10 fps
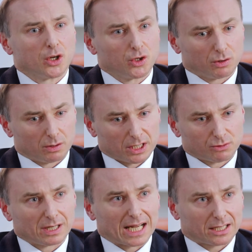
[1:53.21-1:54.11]
you're as
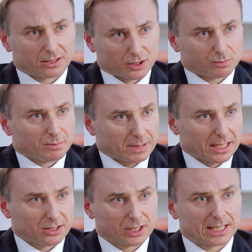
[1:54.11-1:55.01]
relaxed and as
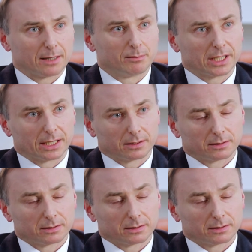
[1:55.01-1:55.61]
prepared as you can be.